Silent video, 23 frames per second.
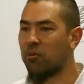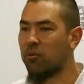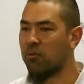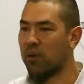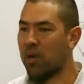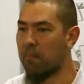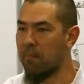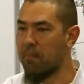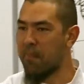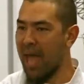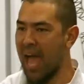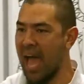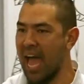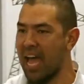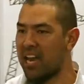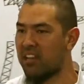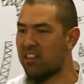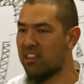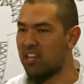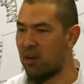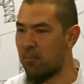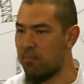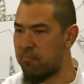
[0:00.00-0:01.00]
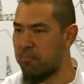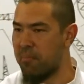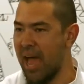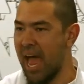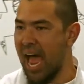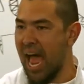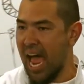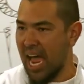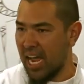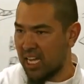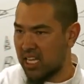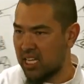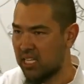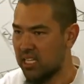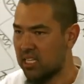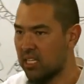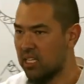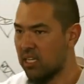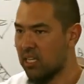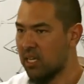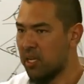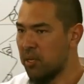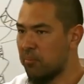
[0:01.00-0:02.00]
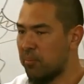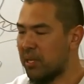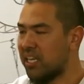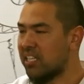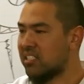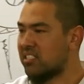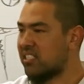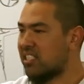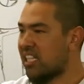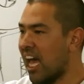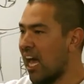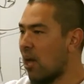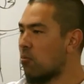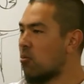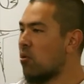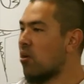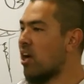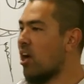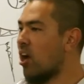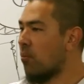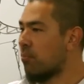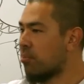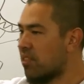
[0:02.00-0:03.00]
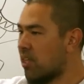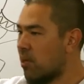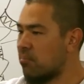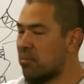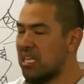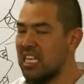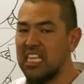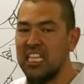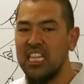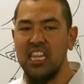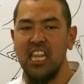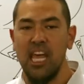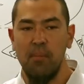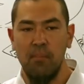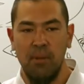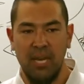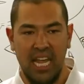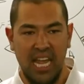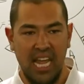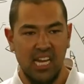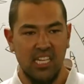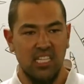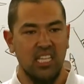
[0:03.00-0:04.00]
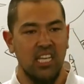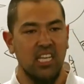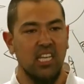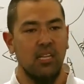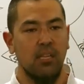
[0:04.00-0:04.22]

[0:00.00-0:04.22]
We want to pat their back because that will help them eliminate.